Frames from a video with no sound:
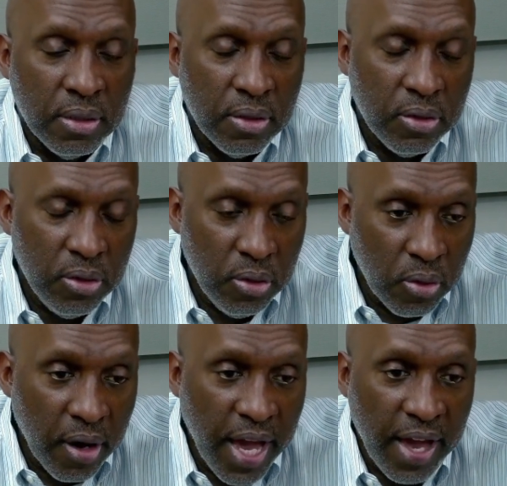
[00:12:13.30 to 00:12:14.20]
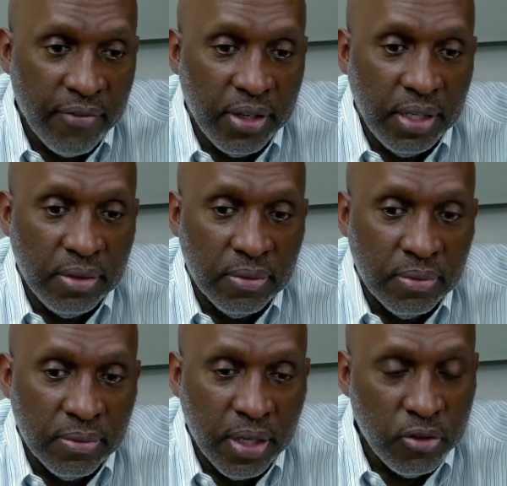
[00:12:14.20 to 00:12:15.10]
you are having
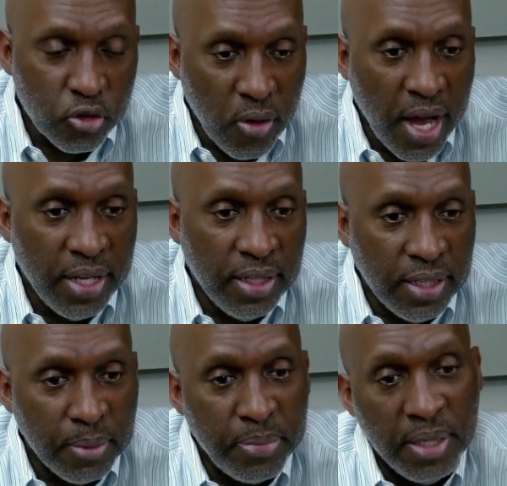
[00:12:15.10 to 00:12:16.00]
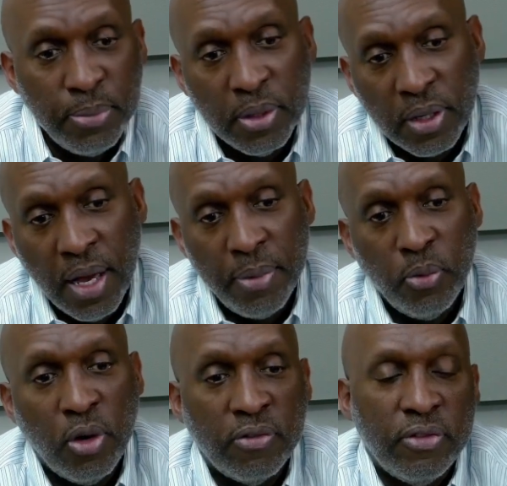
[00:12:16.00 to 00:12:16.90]
in trying to get people to come and
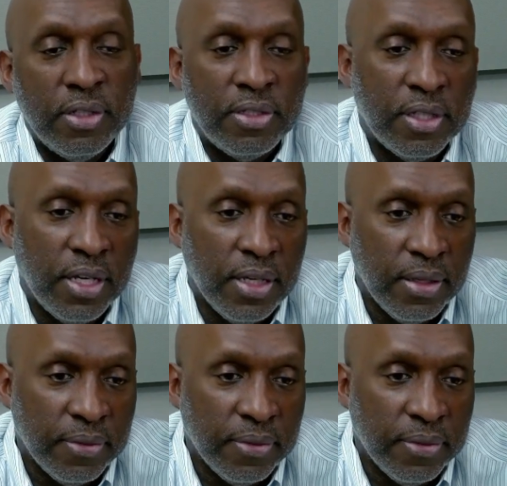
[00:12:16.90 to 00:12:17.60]
work for the city.